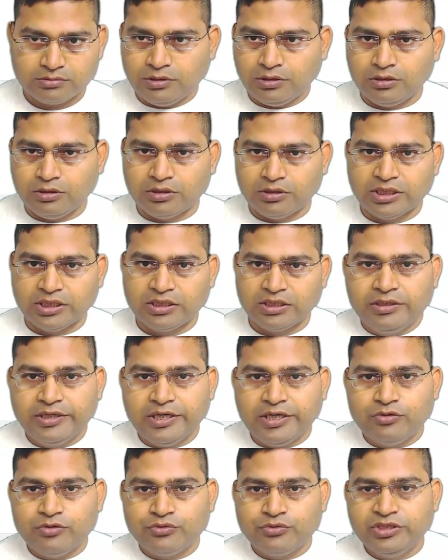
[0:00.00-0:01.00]
All right,
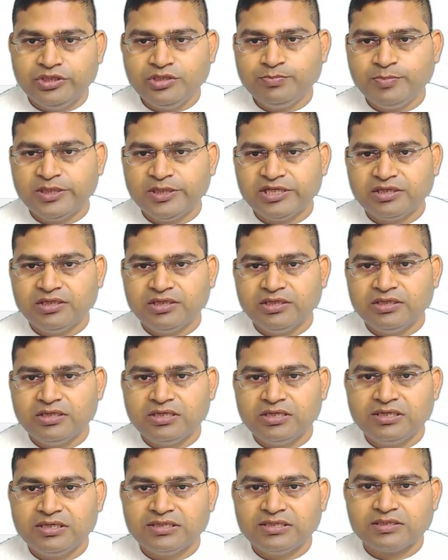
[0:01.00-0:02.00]
now this particular
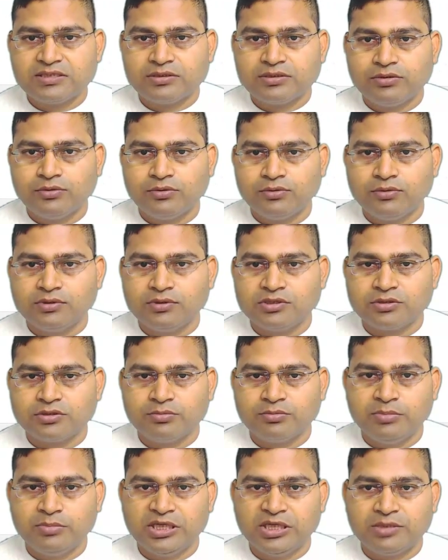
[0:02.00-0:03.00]
list
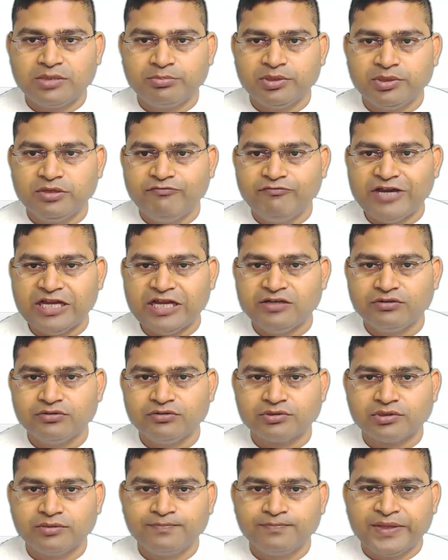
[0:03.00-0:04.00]
holds multiple
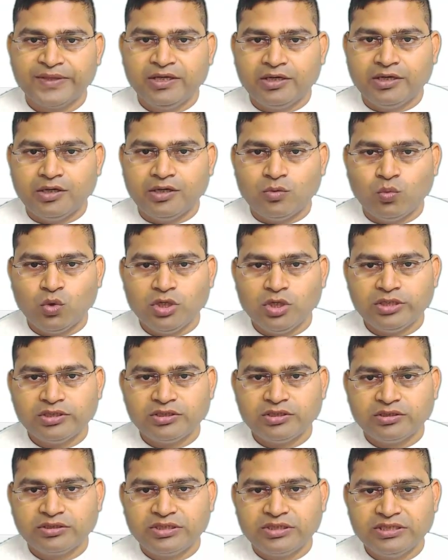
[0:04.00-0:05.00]
values. Now
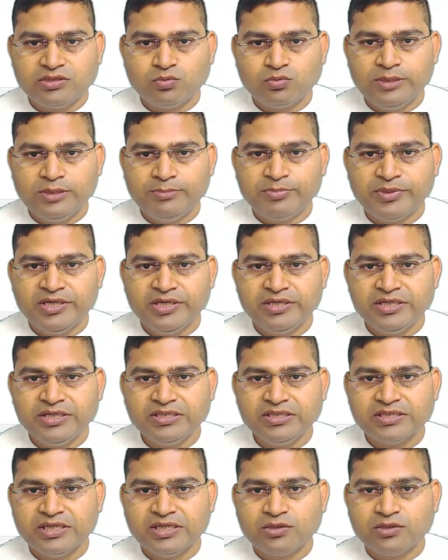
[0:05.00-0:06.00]
what this will print
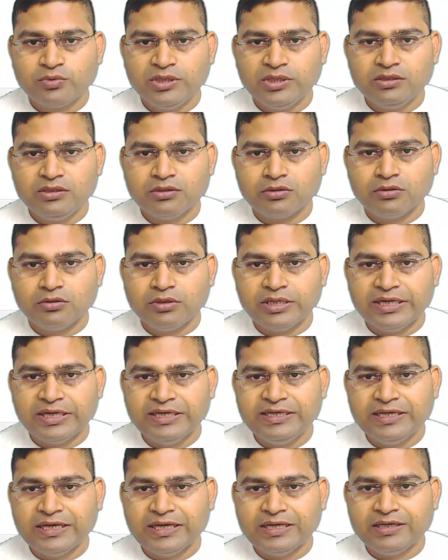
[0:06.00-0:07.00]
is it will go
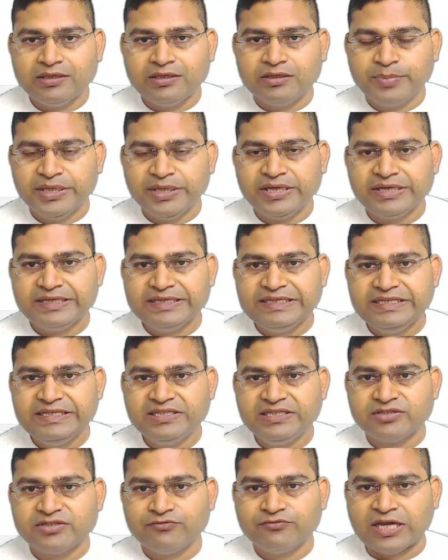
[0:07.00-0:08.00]
ahead and pick
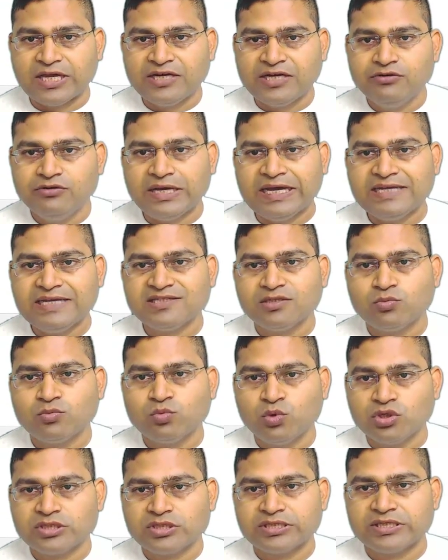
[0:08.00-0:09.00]
each value as
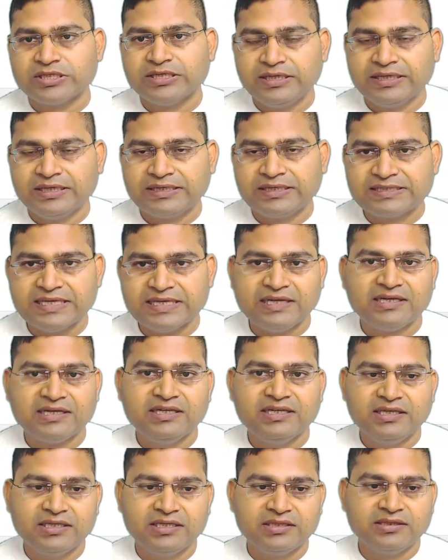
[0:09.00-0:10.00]
it was
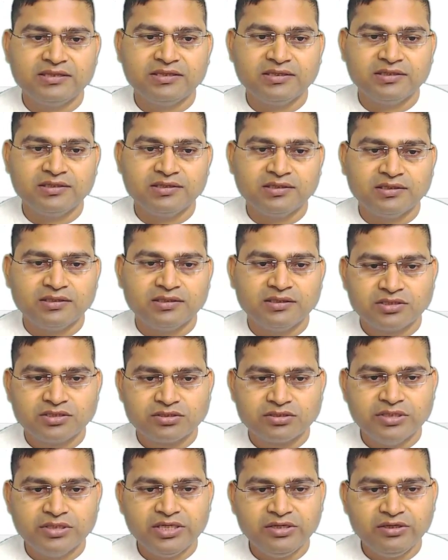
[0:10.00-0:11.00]
exactly in the
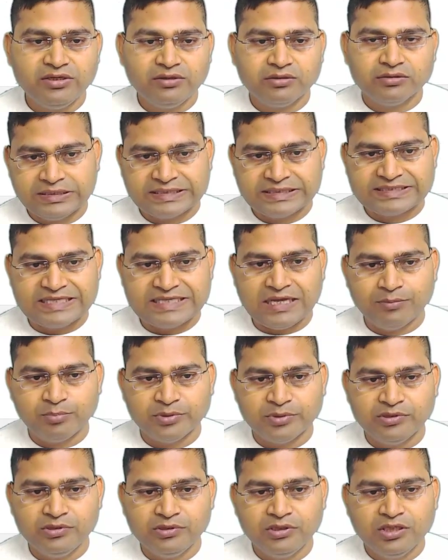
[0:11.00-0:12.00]
string
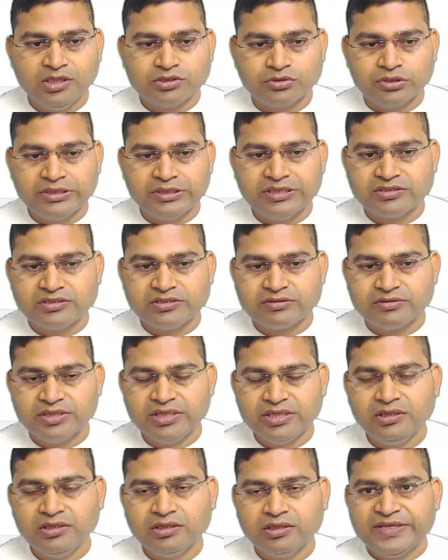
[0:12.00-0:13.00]
example. So in the
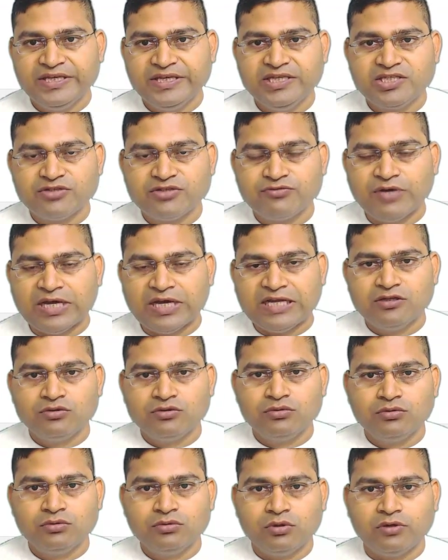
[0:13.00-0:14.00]
string, each
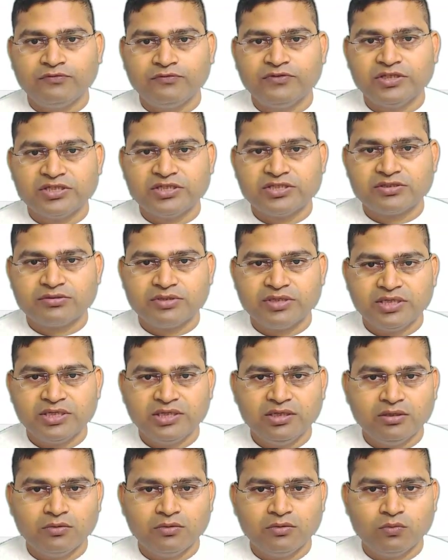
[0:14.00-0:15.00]
value of the
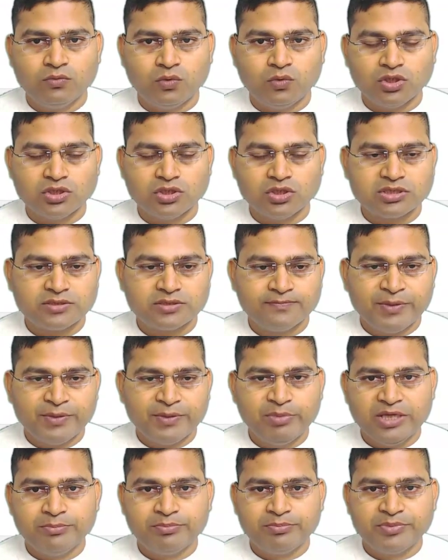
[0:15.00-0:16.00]
string was
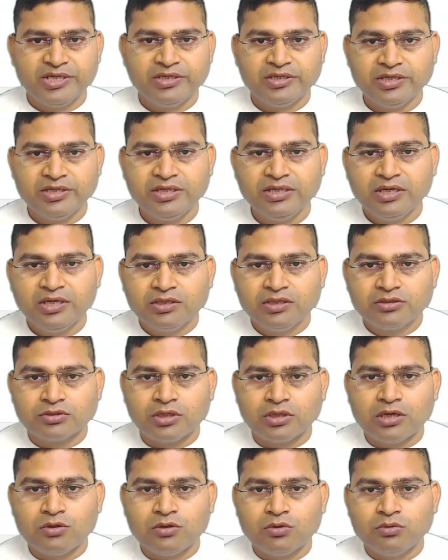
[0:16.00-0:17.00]
being printed.
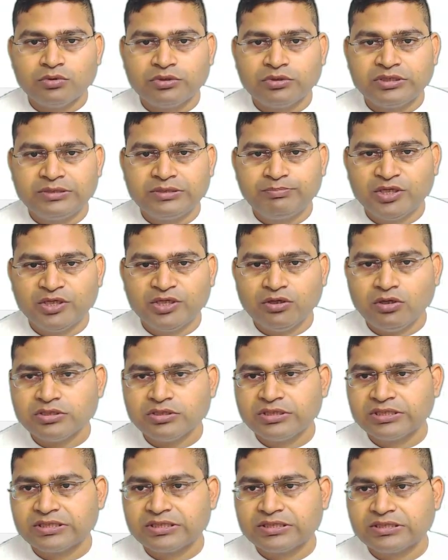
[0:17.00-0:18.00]
So now
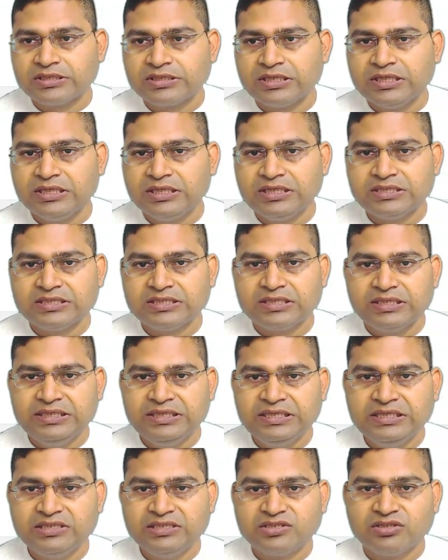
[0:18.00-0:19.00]
because this is the list,
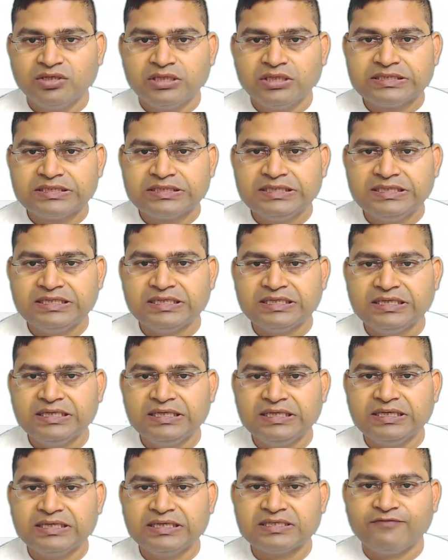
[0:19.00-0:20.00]
each
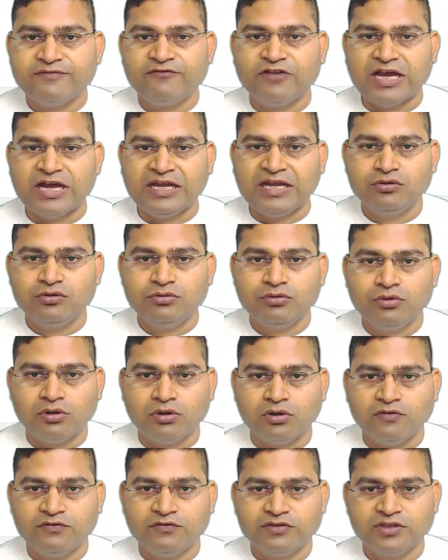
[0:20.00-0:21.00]
city is a value
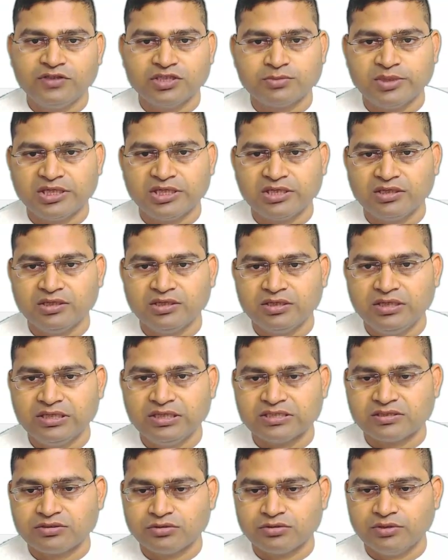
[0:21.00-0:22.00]
of this particular
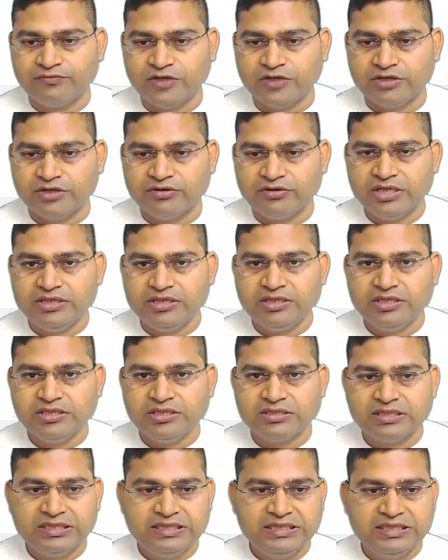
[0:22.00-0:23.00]
list. So if I run
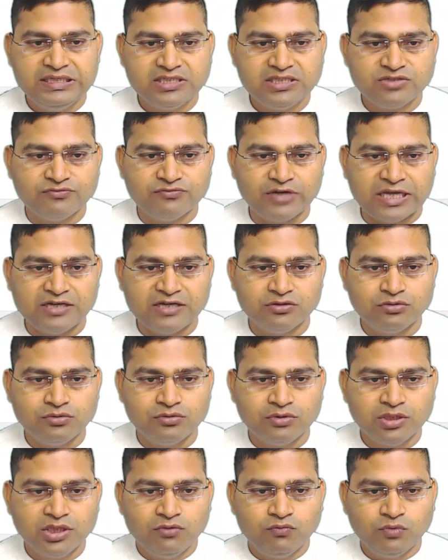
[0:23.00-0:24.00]
this, each
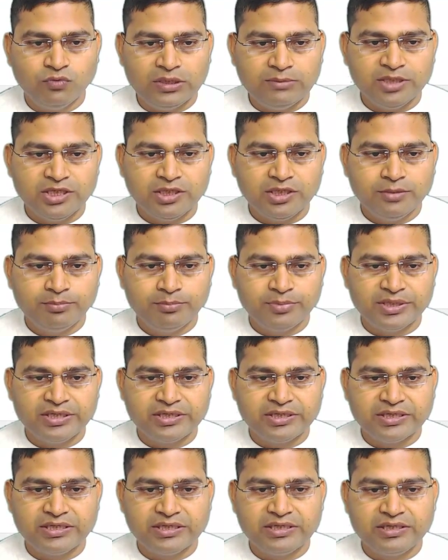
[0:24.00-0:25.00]
value will be
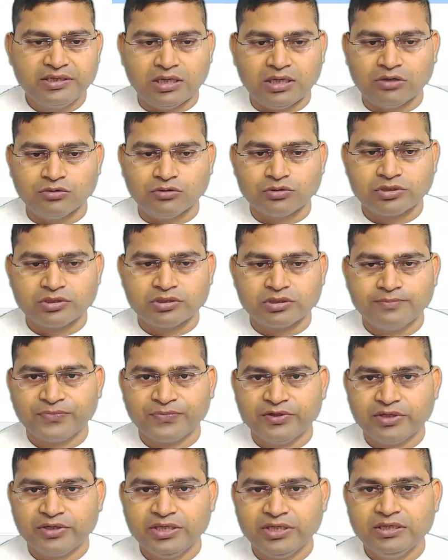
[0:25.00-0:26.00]
printed out.
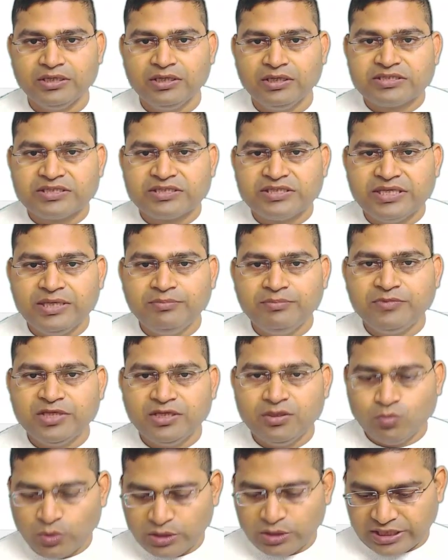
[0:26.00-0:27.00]
Okay, same
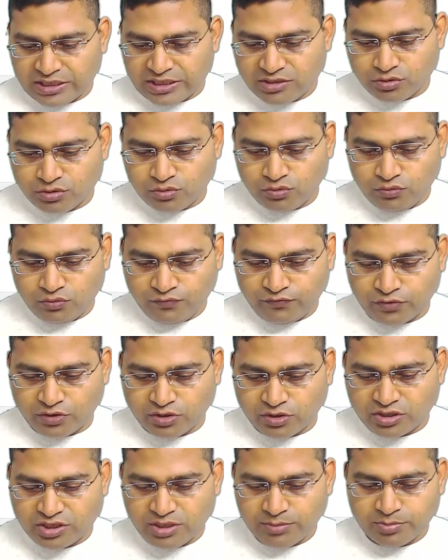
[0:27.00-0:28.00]
thing we can do
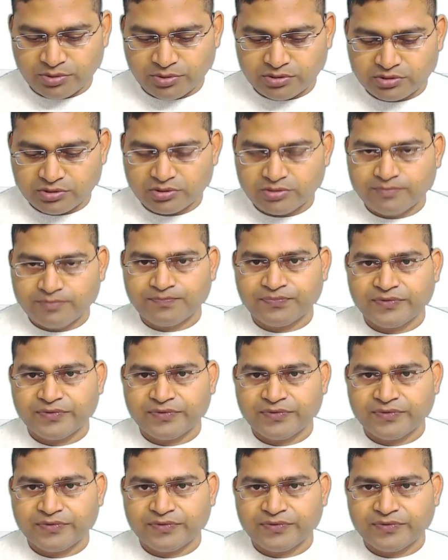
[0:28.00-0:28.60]
for tuples.